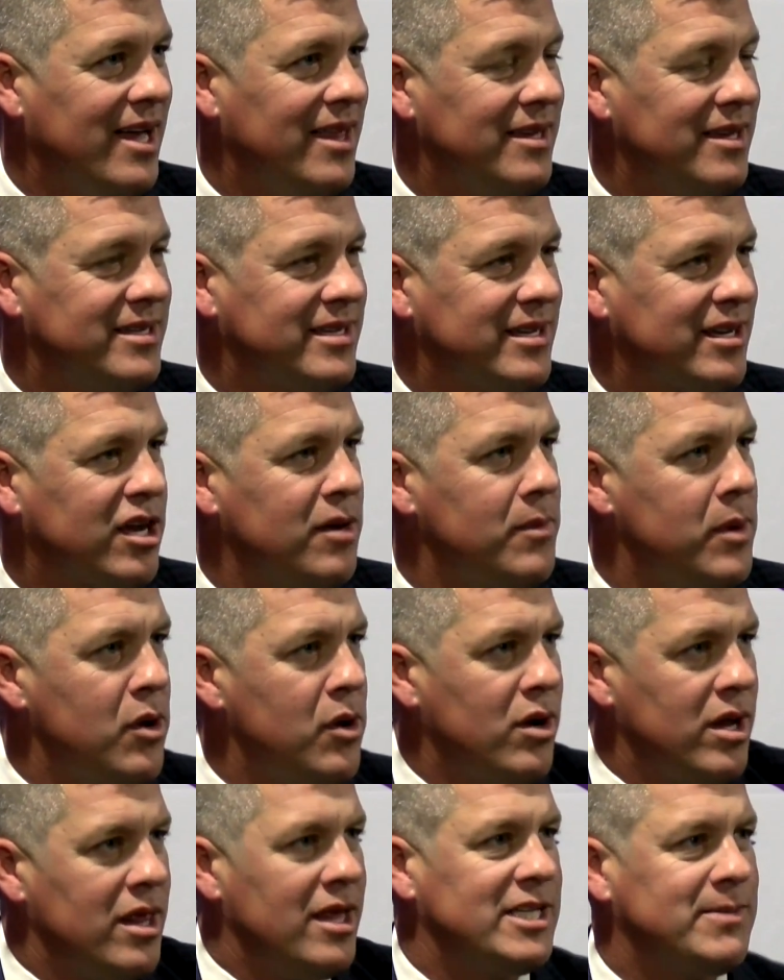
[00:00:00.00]
This is a
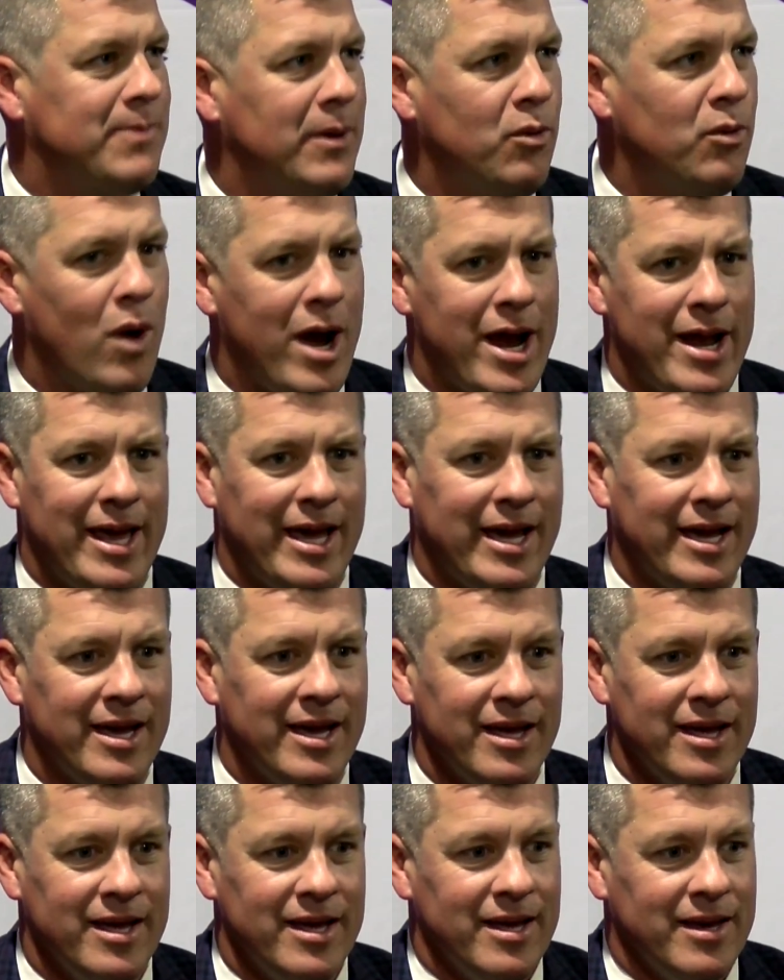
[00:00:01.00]
community that's been
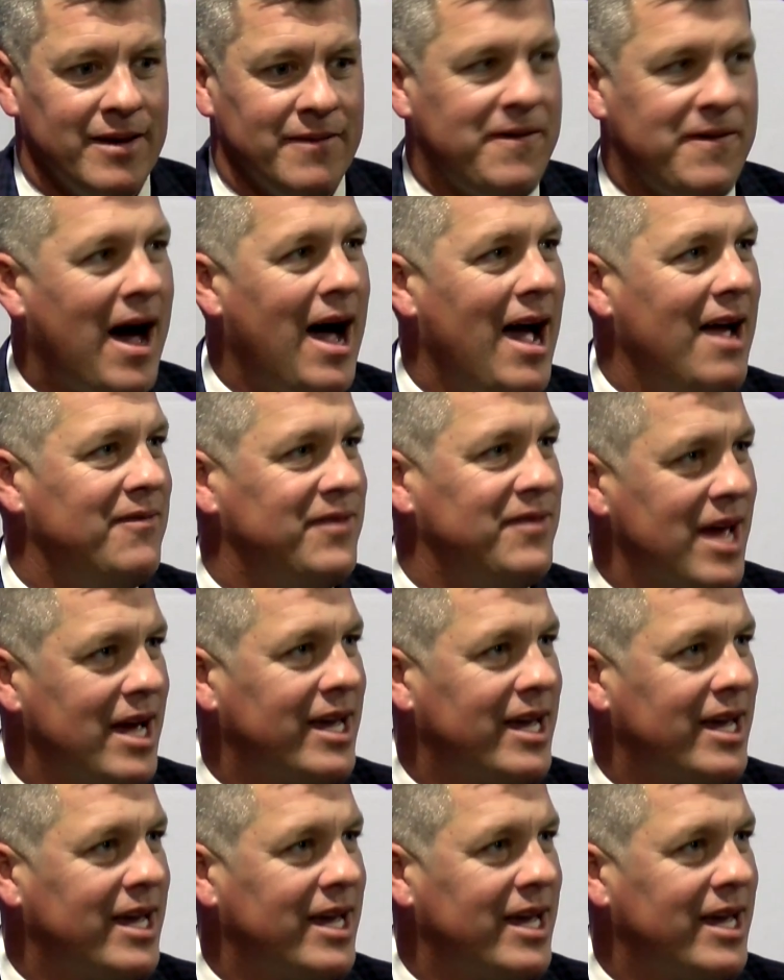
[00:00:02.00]
waiting 5